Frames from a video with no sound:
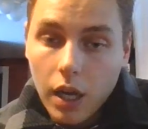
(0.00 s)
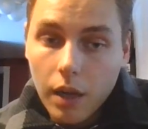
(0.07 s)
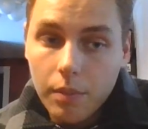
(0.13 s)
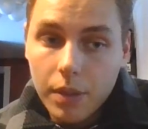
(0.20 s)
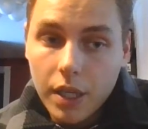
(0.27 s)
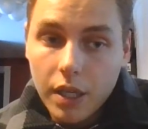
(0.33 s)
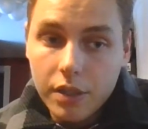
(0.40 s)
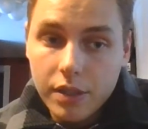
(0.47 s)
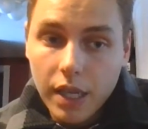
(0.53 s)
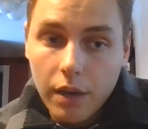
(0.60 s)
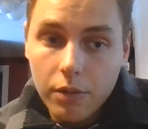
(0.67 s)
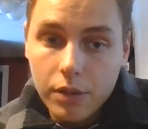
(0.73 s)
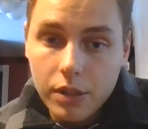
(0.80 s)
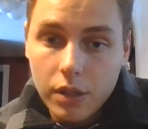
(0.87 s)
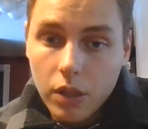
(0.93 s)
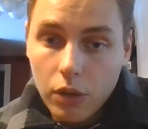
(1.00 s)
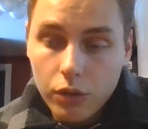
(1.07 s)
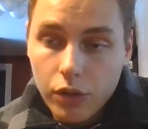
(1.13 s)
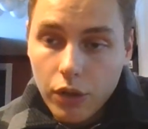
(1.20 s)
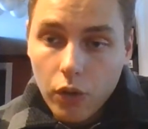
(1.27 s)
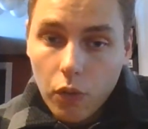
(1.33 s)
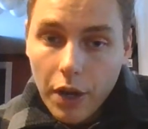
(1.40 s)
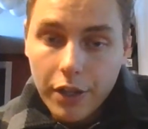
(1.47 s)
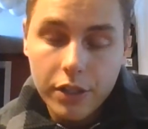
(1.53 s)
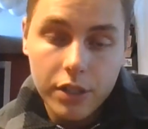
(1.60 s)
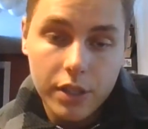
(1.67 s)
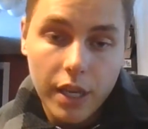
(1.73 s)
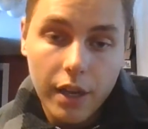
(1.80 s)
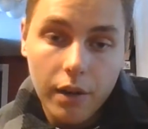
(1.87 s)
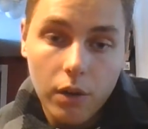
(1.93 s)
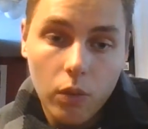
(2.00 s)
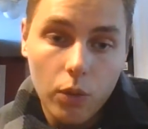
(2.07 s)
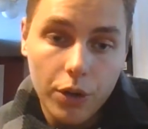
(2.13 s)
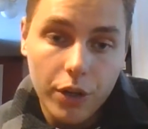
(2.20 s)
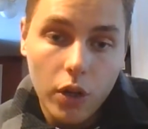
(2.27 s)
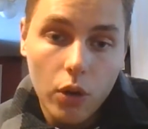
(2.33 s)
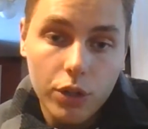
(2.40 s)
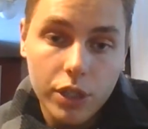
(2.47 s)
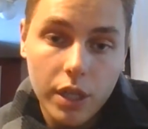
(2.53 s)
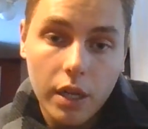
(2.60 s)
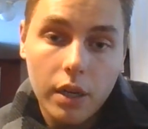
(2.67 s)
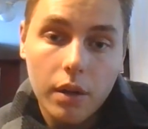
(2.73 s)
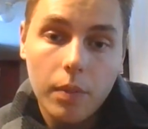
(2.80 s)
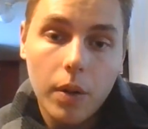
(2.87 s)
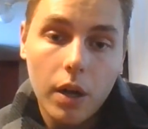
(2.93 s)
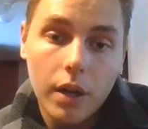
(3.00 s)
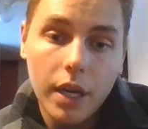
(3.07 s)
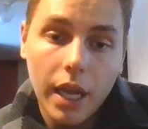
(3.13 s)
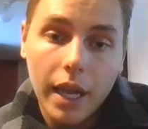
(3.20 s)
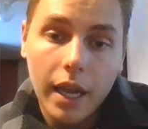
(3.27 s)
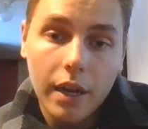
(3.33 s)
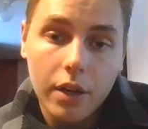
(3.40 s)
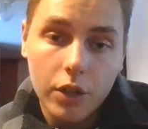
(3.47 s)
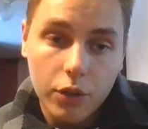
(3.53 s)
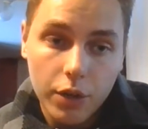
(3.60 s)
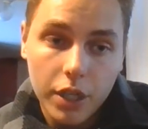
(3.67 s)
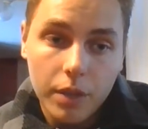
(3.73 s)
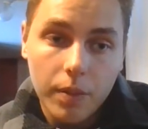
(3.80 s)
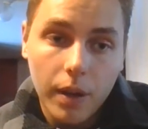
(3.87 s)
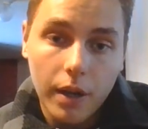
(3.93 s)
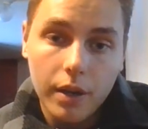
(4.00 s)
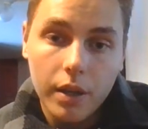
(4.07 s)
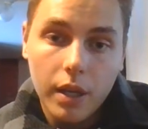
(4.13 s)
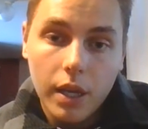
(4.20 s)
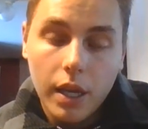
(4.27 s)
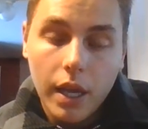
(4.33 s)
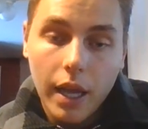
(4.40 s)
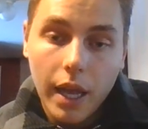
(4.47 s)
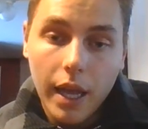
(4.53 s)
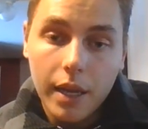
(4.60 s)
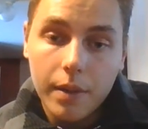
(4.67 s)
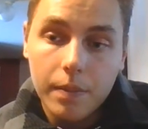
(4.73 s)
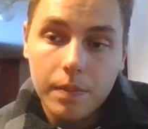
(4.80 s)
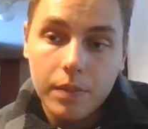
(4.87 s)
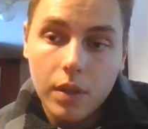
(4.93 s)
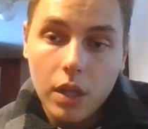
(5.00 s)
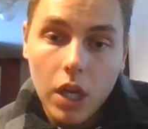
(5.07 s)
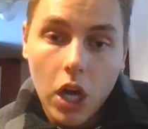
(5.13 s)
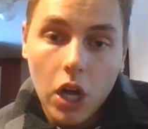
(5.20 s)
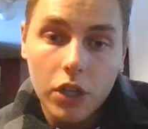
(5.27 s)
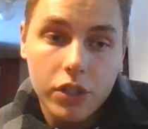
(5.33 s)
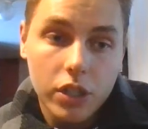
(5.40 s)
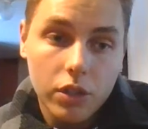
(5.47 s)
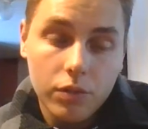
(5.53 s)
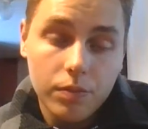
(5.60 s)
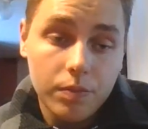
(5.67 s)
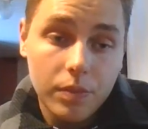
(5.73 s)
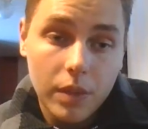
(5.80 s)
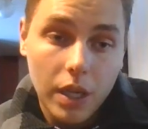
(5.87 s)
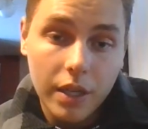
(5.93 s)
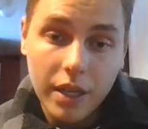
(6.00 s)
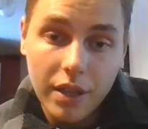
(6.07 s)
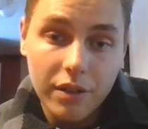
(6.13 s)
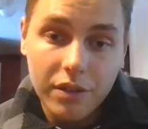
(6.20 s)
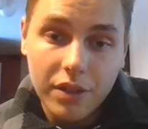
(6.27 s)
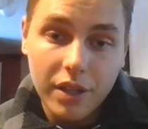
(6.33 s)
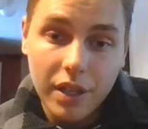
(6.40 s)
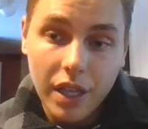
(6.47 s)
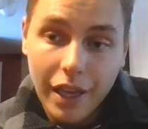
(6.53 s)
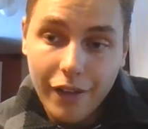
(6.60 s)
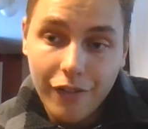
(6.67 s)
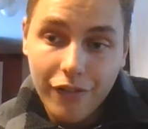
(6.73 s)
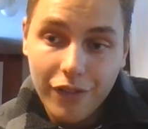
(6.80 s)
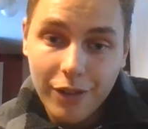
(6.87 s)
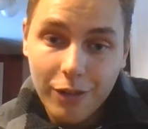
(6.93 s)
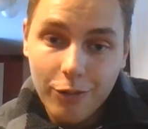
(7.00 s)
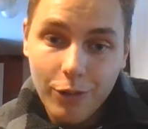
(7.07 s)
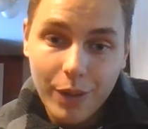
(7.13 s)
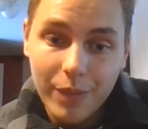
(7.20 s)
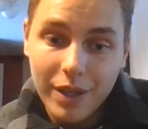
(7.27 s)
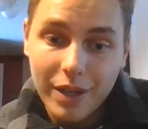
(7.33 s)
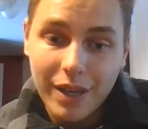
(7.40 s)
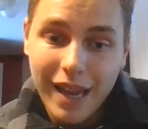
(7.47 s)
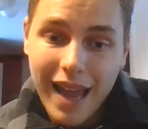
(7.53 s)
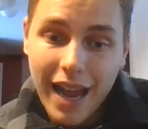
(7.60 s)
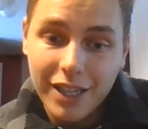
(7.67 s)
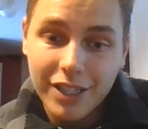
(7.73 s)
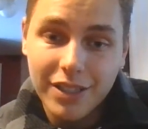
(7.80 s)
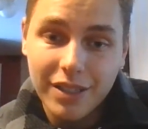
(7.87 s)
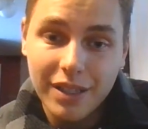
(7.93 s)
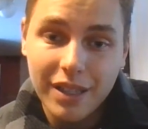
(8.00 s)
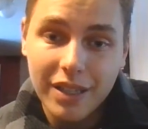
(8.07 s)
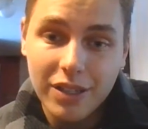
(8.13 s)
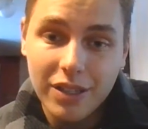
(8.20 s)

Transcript: Because those are the wages that were negotiated upon and agreed upon. And also, another thing, if women actually